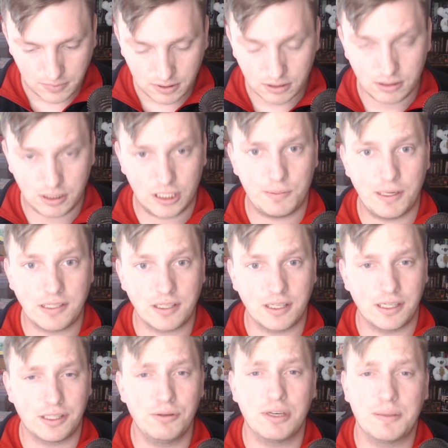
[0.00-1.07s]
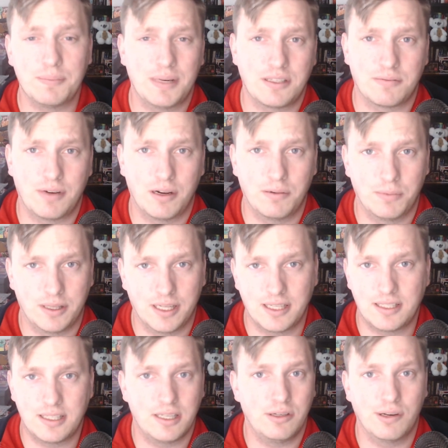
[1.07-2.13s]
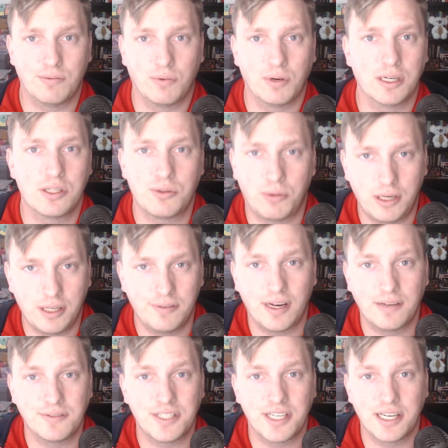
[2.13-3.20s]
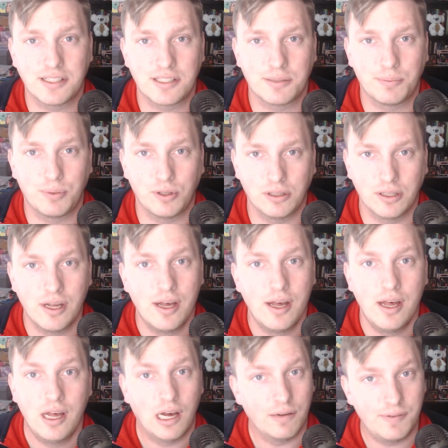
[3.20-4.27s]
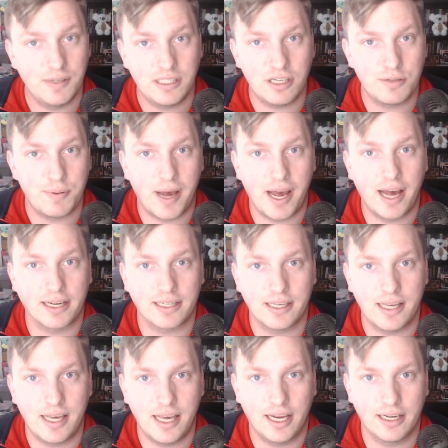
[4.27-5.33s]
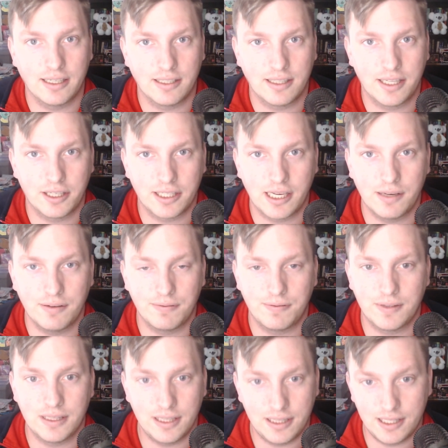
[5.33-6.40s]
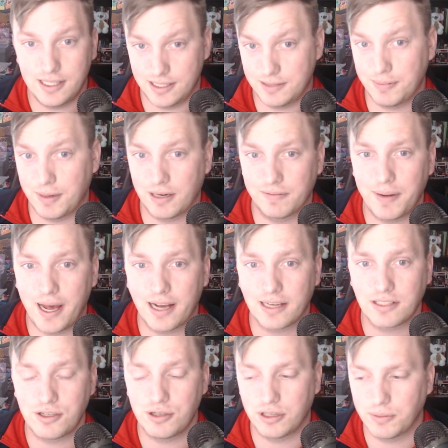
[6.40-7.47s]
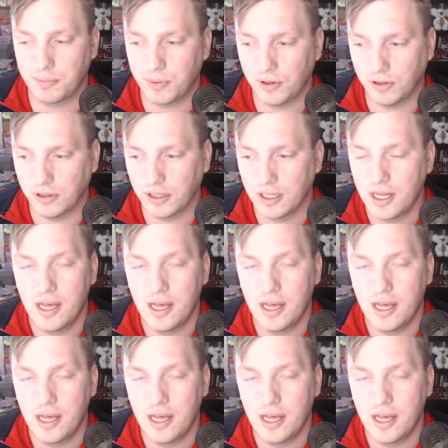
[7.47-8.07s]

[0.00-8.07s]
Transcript: And it's basically, you can mess around with, let's say you have 1 in 25 chance to pull a vintage pack, and they give this amount of packs that you can pull.